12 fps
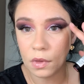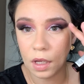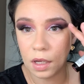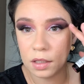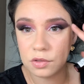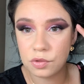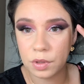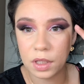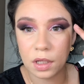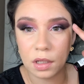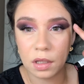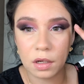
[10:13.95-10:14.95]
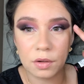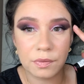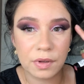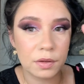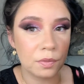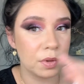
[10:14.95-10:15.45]
I tweak a little
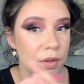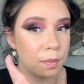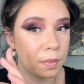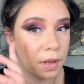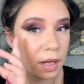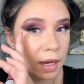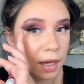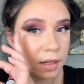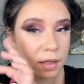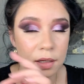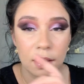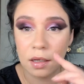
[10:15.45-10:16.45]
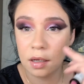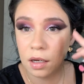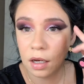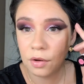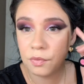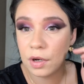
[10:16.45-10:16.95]
bit with black
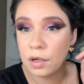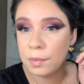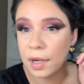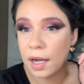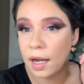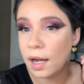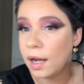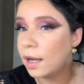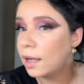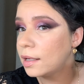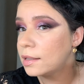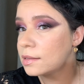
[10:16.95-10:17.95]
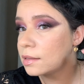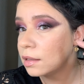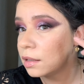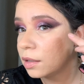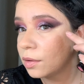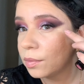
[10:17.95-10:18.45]
around my eyes.
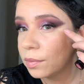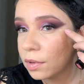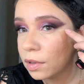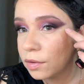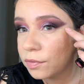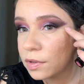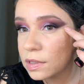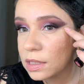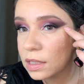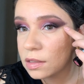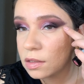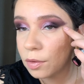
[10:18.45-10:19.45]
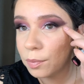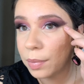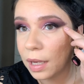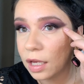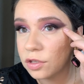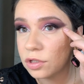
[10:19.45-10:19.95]
If you see some
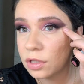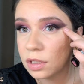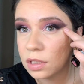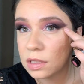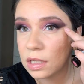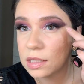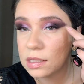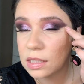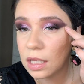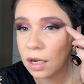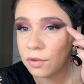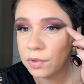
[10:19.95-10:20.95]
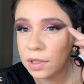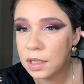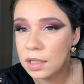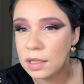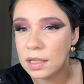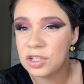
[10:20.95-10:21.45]
patchiness, it's not
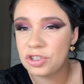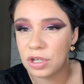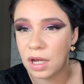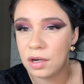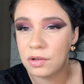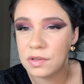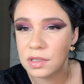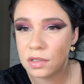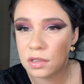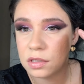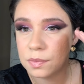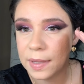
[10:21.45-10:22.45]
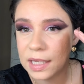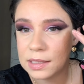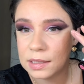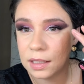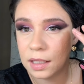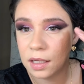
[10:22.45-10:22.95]
really the shadows, it's just my
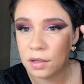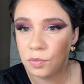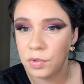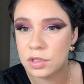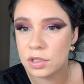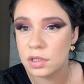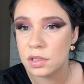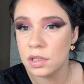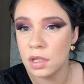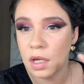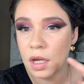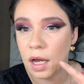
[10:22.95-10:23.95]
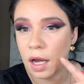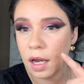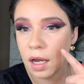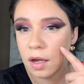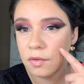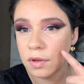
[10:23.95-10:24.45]
skin, which is, I
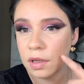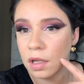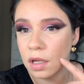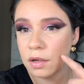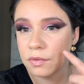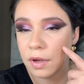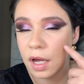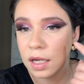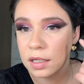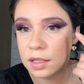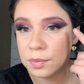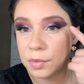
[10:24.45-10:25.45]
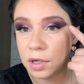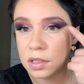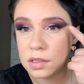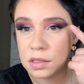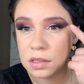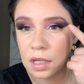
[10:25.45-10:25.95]
have a lot of acne
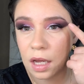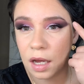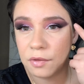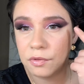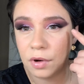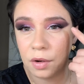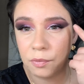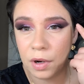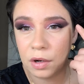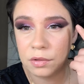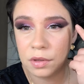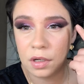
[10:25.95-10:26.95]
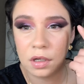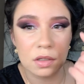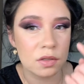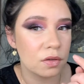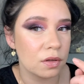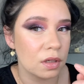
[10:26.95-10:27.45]
marks and I have around there,
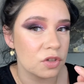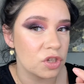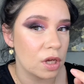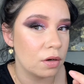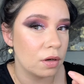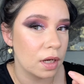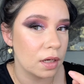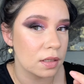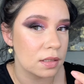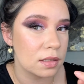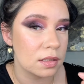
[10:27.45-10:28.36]
so the shadow kind of